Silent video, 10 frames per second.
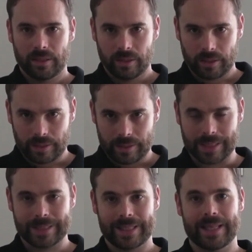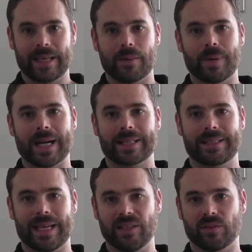just to let that back
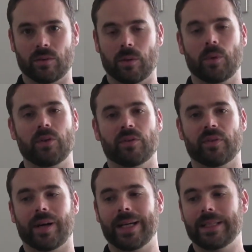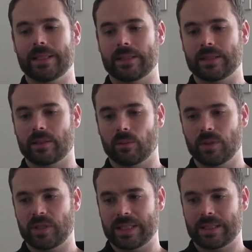settle. And what you'll find is that
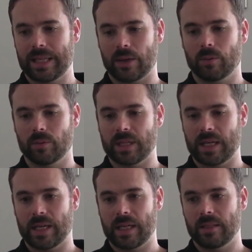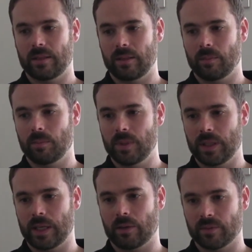once it's settled and you
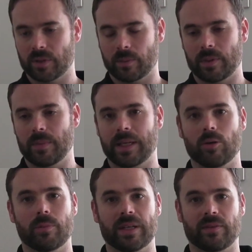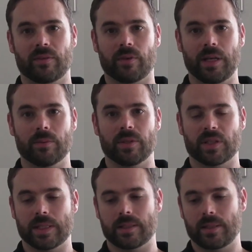get on top of the McGill Big Three, which
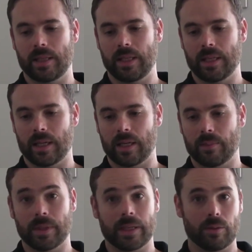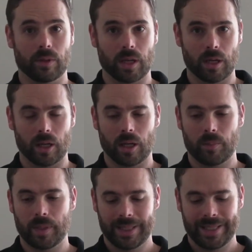is the McGill Curl
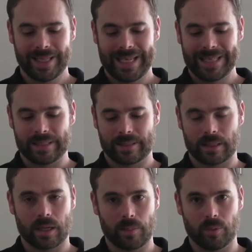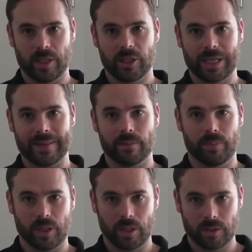Up, the Side Bridge and the
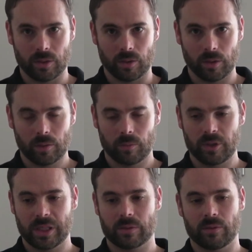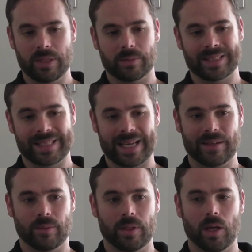Bird Dog, once you get to a reasonable standard
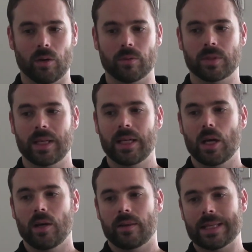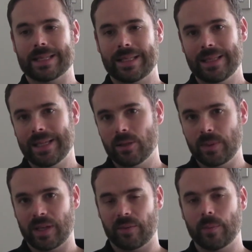with those, there's you'll
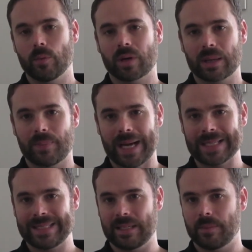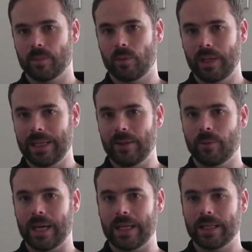have a bit more capacity and a bit more
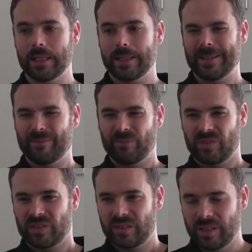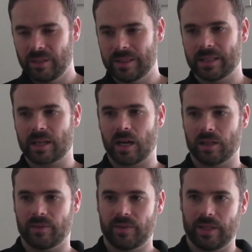leeway to
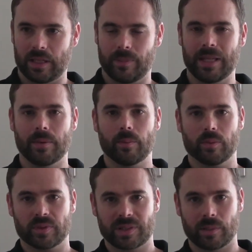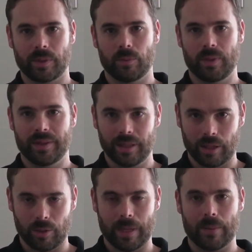be a little more sloppy with the
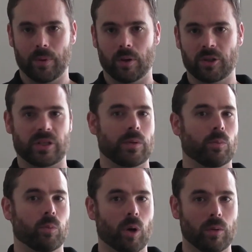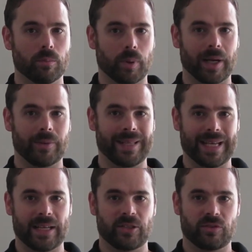lower back posture, and it won't bite you in the
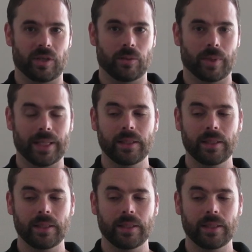ass straight away.